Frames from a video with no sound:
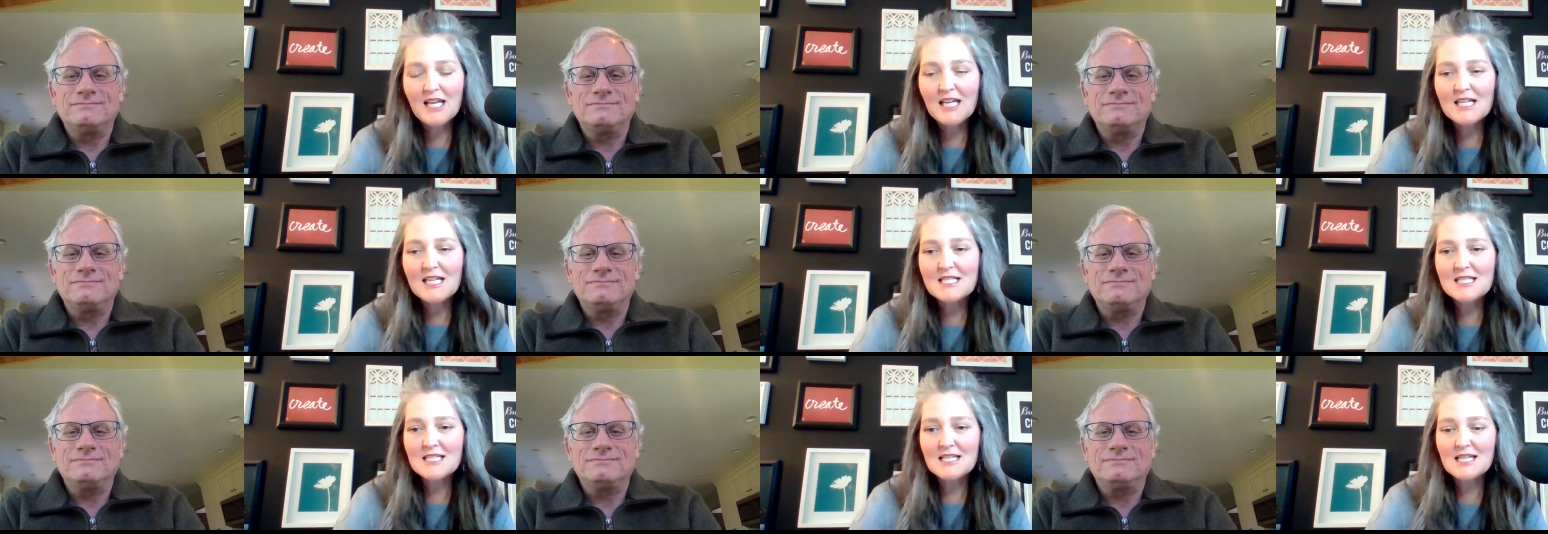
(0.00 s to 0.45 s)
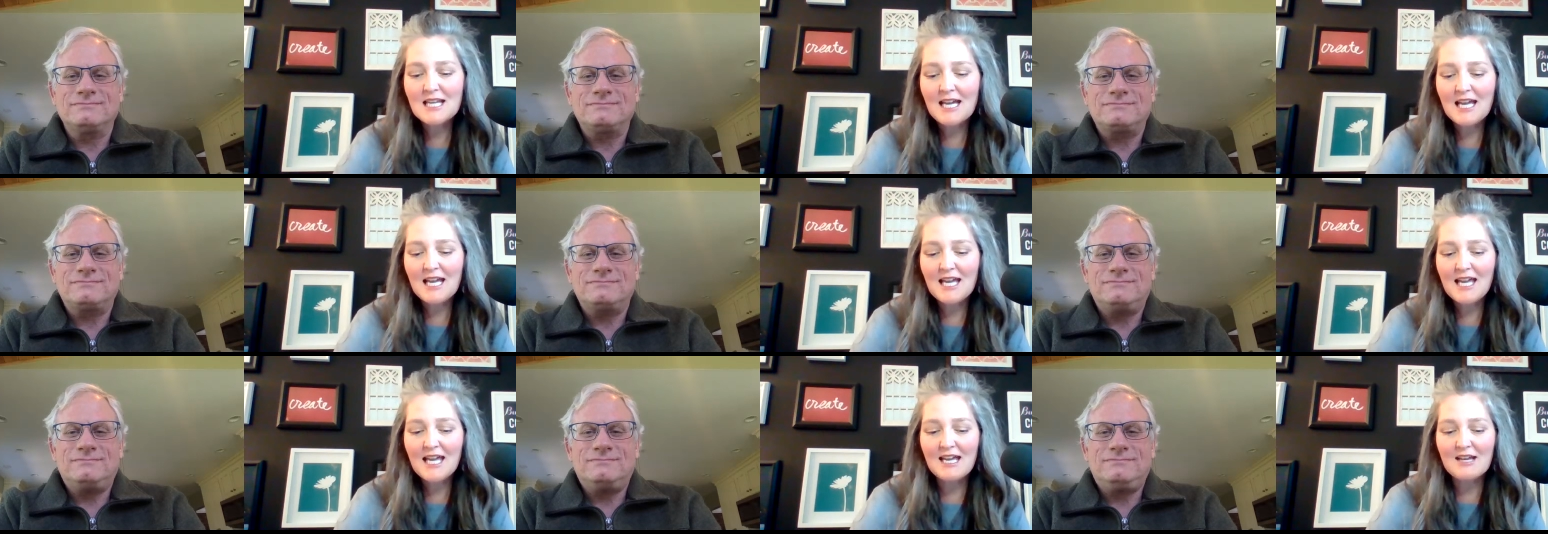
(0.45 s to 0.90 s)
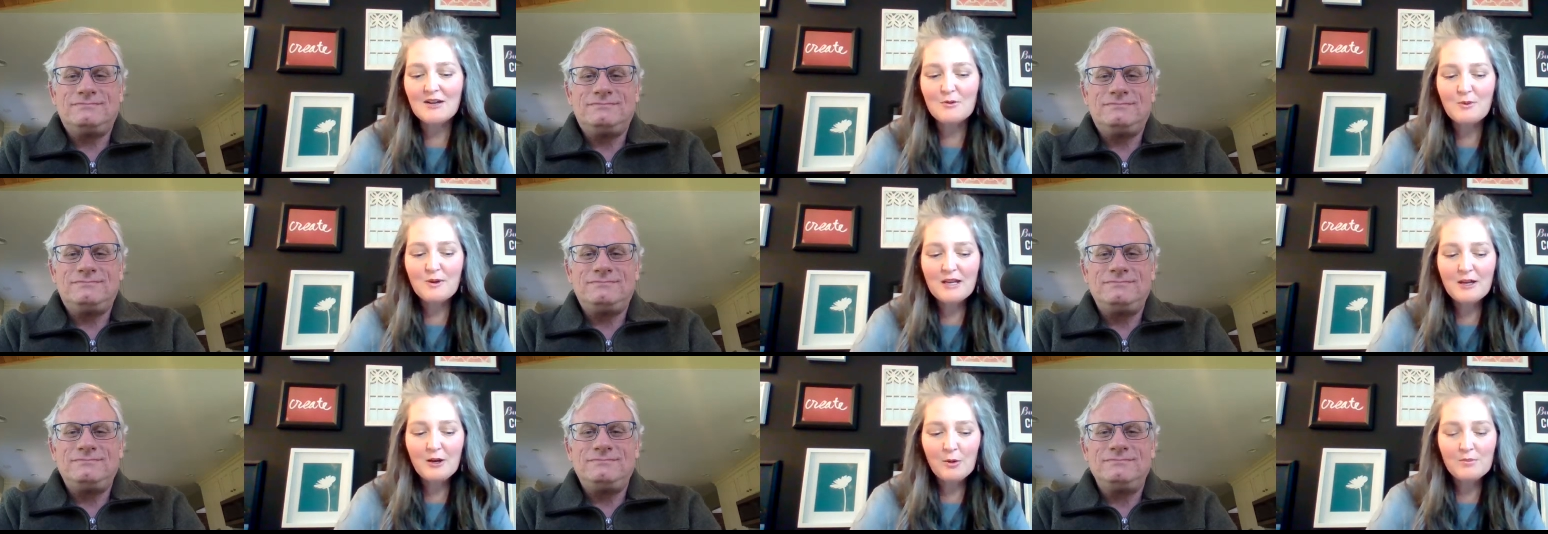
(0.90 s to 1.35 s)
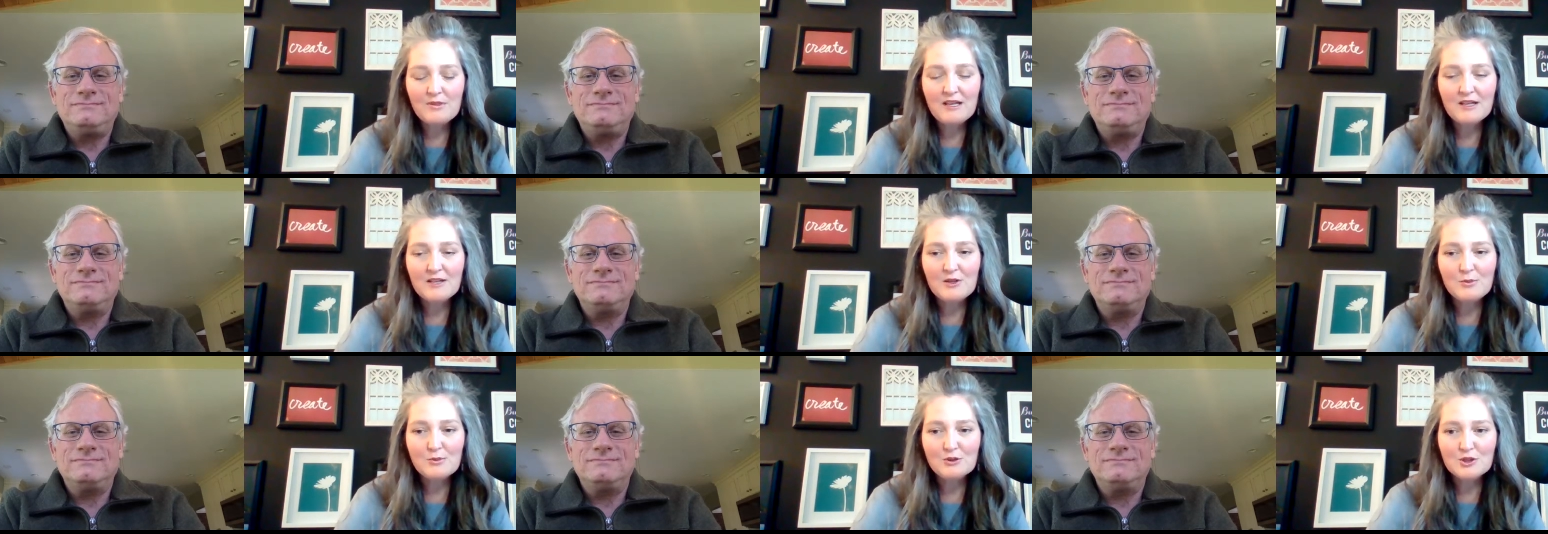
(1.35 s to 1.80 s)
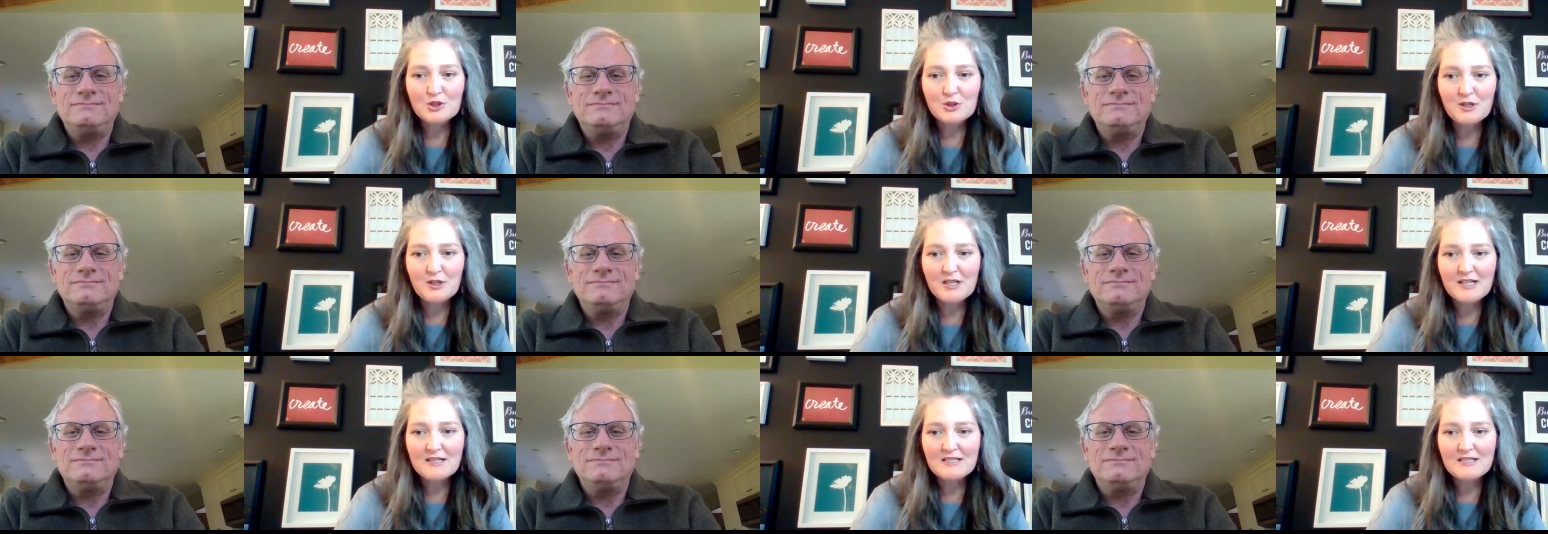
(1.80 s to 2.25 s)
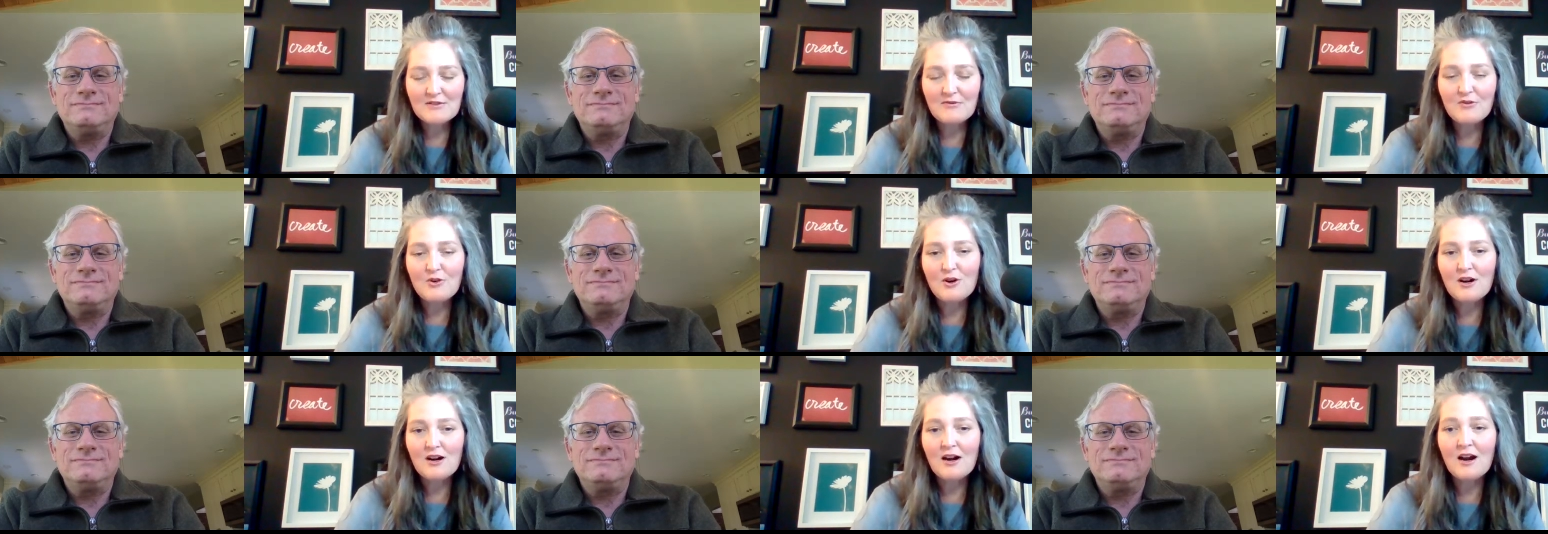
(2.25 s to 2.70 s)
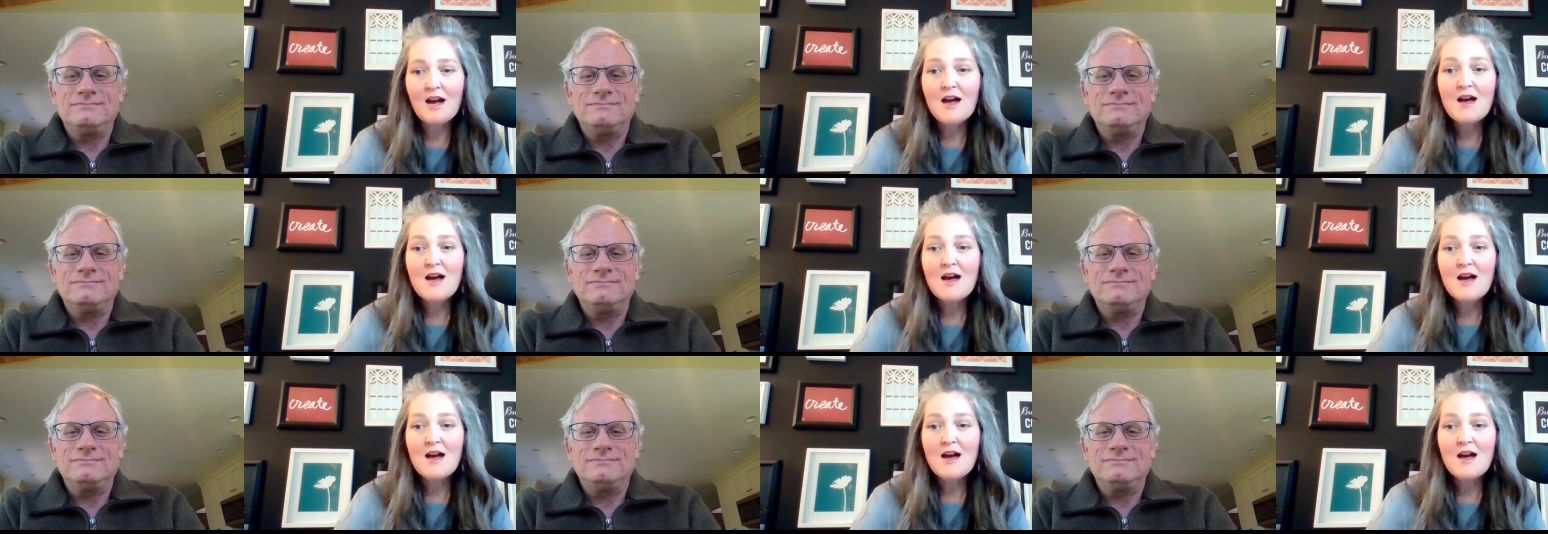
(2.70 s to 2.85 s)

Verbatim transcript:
Speaker 1: in today. And we hope that you will join us for